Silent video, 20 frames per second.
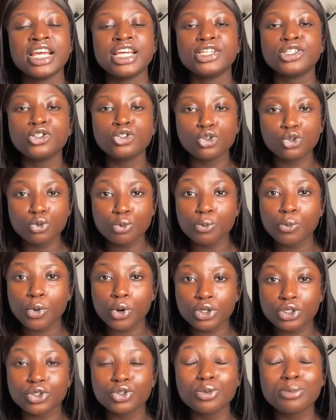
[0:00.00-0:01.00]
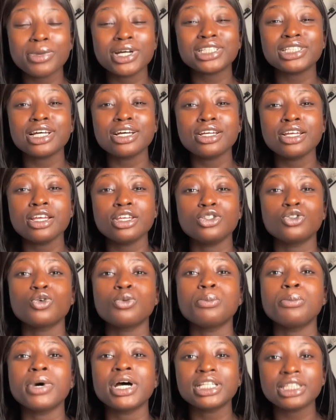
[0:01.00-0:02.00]
You must, no matter
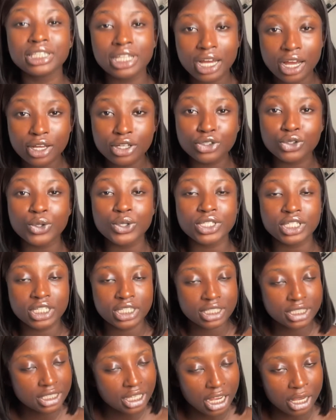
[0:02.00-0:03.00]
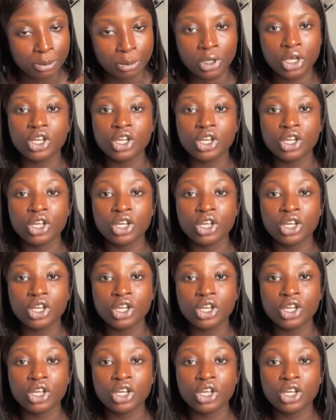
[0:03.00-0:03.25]
your skin type,